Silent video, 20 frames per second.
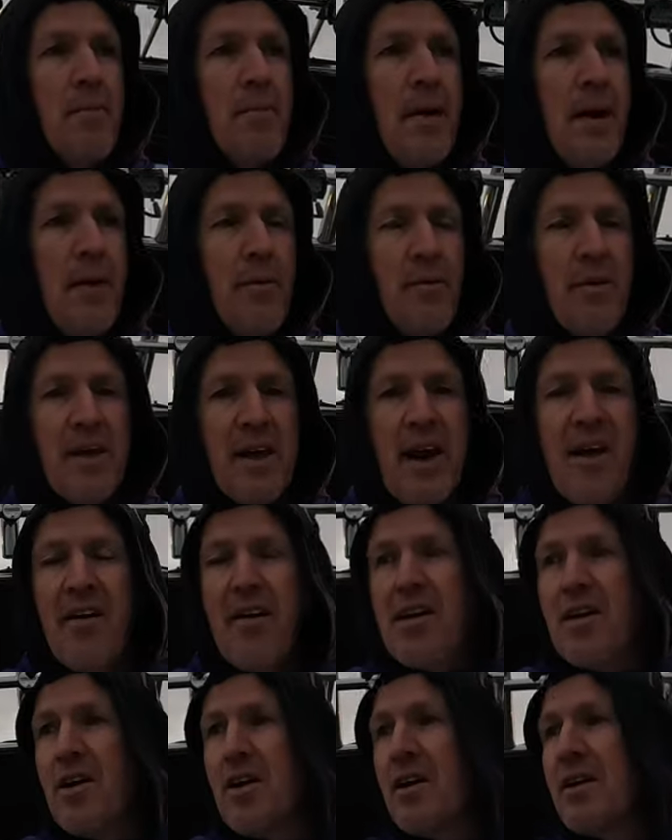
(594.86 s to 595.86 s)
But we're
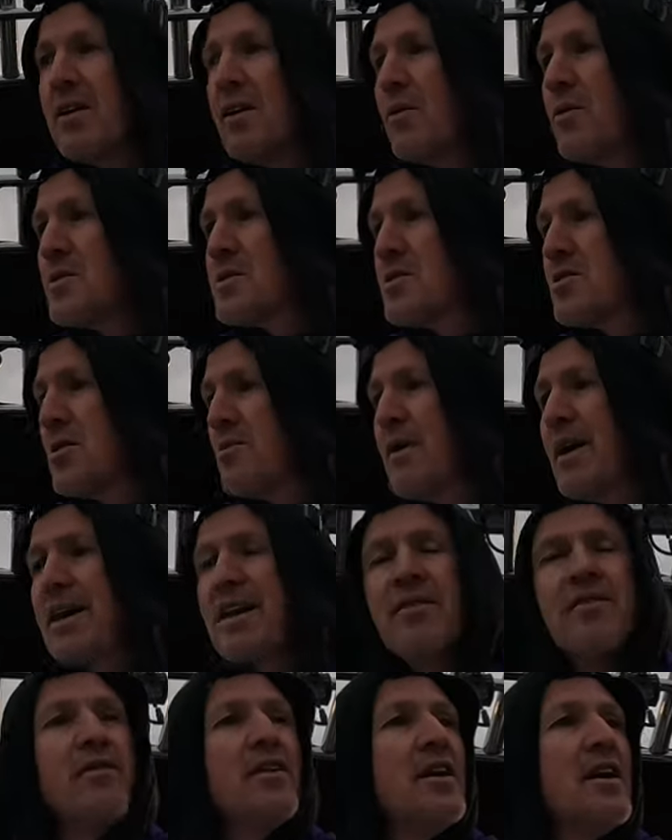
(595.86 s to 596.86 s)
carrying on, we're still
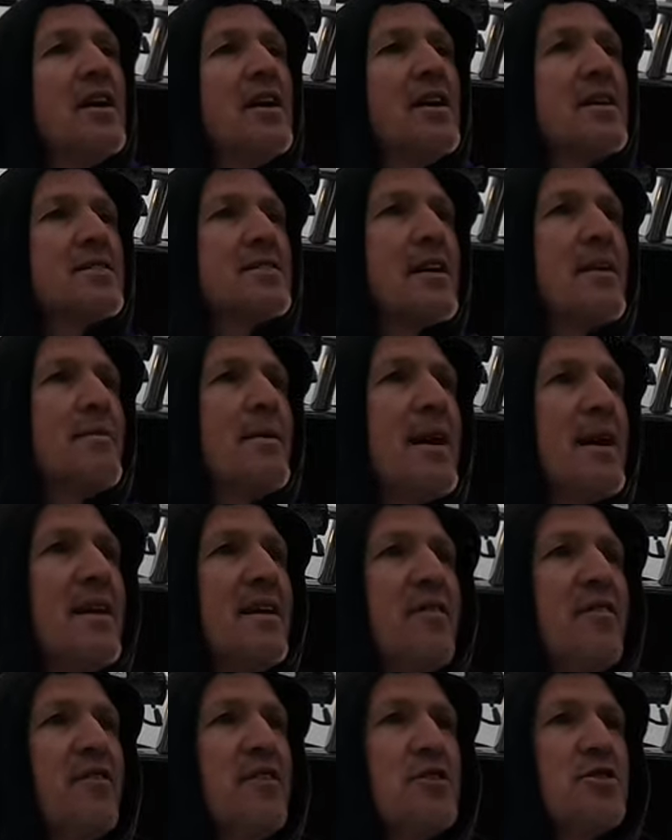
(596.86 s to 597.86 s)
making videos, I'm out
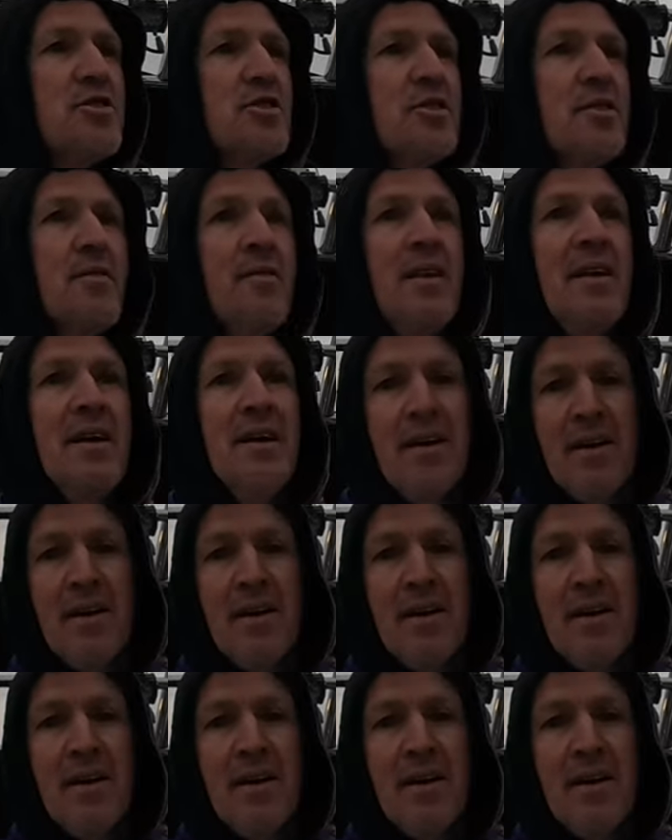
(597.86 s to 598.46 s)
here fishing.